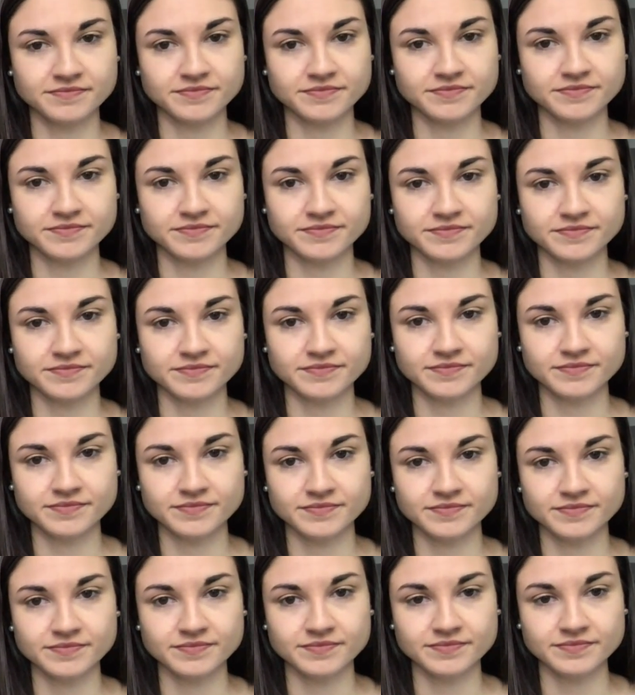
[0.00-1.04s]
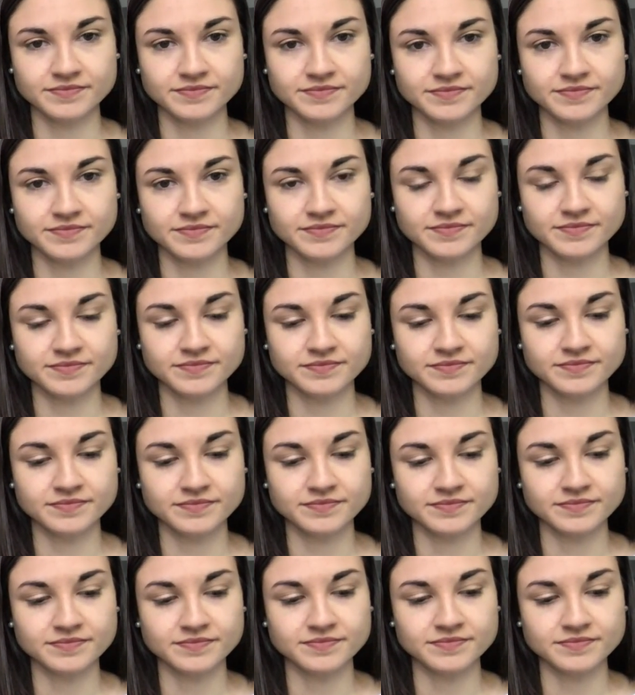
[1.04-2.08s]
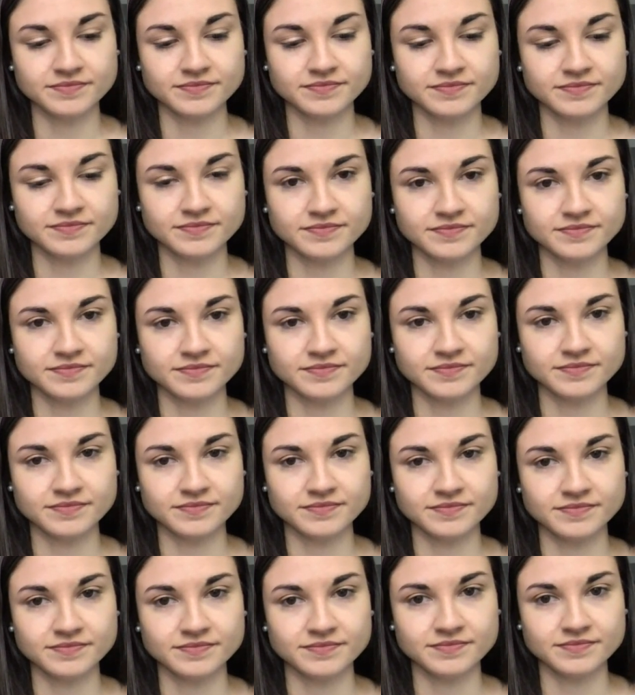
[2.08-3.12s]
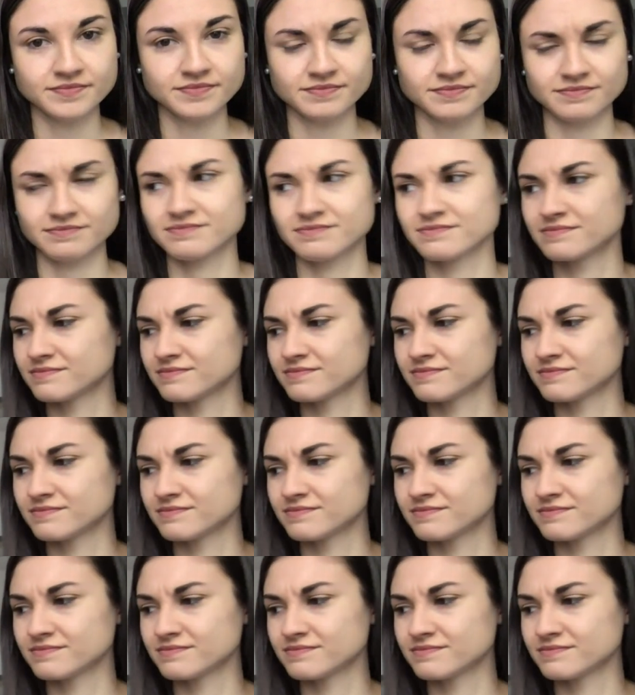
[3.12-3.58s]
[no speech]